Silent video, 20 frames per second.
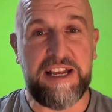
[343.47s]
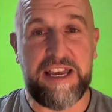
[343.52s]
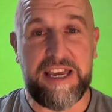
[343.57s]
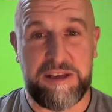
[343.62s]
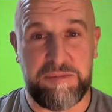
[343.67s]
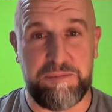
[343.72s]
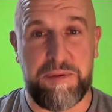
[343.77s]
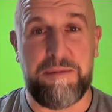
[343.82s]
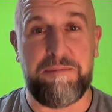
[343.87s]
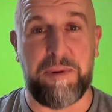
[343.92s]

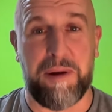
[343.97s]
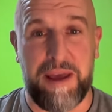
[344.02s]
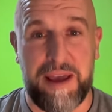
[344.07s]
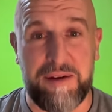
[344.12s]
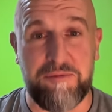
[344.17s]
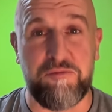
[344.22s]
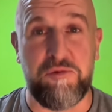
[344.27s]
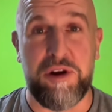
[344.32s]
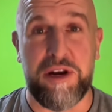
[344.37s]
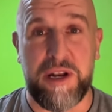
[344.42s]
He's been
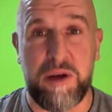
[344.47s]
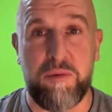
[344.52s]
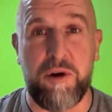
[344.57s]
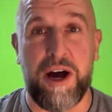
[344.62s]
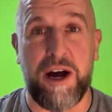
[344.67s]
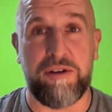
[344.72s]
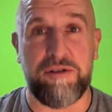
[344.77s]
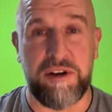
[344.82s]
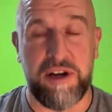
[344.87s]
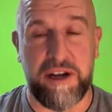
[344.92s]
playing really
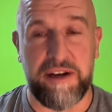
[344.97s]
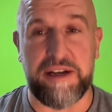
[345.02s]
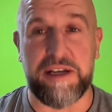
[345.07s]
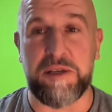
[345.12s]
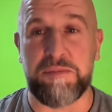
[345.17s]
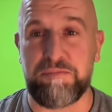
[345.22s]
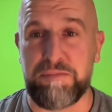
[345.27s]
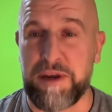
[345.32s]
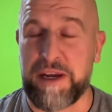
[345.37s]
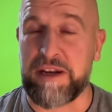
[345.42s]
well, and
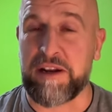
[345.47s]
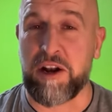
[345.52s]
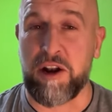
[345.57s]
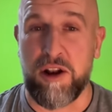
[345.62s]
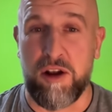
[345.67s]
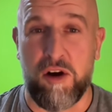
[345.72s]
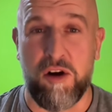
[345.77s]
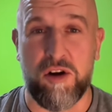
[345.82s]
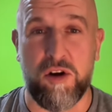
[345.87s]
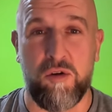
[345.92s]
there's been a
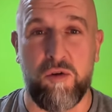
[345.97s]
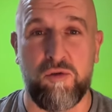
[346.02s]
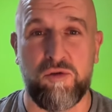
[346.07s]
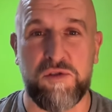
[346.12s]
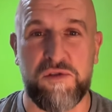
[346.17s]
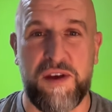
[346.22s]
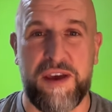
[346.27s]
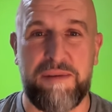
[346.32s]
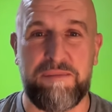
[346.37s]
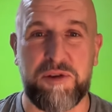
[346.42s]
lot of
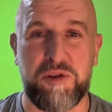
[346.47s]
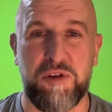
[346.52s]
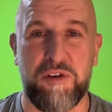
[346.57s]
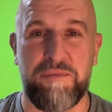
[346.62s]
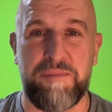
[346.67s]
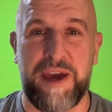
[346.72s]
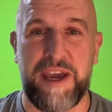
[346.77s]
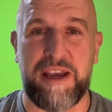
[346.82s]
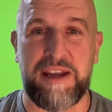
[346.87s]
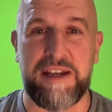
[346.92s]
calls for him to
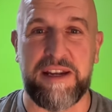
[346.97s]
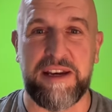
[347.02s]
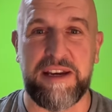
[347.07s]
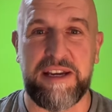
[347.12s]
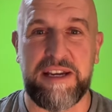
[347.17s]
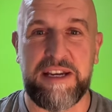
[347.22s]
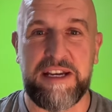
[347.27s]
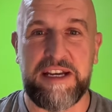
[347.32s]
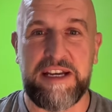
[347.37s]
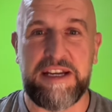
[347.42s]
have made,
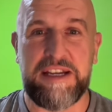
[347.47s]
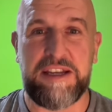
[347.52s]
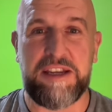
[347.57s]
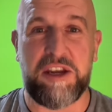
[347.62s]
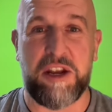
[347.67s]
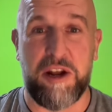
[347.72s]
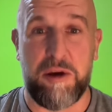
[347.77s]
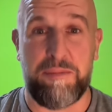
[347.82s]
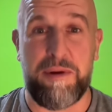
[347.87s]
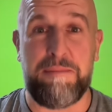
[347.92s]

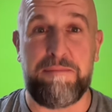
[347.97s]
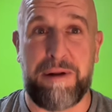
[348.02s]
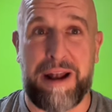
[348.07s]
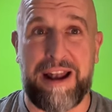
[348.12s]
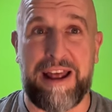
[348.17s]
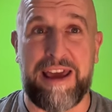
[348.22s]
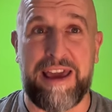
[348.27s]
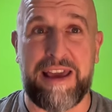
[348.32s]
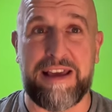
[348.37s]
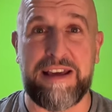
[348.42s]
you know, be
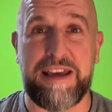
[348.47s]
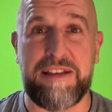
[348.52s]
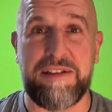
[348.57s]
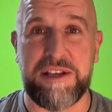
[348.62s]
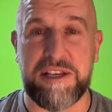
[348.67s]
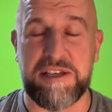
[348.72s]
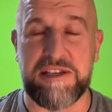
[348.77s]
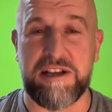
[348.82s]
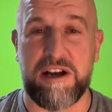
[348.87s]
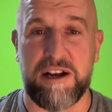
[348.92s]
playing in
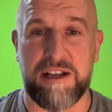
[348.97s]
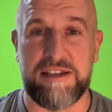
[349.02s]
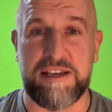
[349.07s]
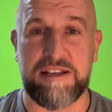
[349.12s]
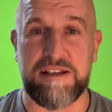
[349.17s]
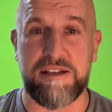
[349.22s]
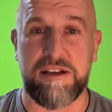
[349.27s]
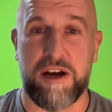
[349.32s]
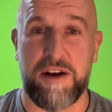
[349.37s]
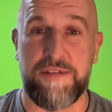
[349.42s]
the
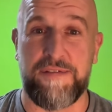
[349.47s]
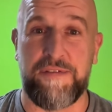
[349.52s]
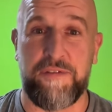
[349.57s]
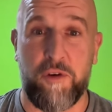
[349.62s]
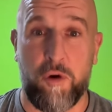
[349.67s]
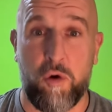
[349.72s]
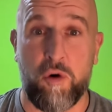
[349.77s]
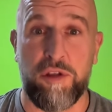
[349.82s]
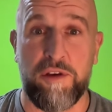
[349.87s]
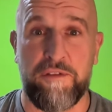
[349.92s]
starting side
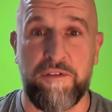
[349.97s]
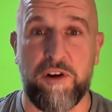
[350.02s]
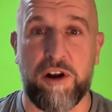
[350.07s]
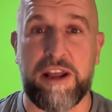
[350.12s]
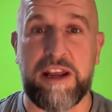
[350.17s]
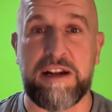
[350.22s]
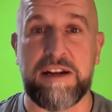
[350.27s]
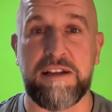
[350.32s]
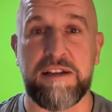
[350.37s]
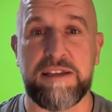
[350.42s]
for the
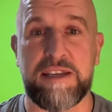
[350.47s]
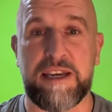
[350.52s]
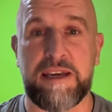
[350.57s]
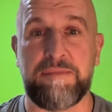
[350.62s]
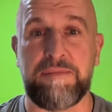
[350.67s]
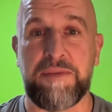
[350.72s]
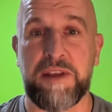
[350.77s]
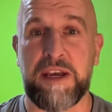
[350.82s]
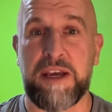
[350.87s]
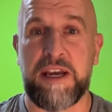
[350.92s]
full England
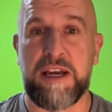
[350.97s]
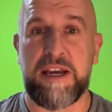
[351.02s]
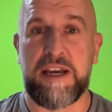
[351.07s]
team.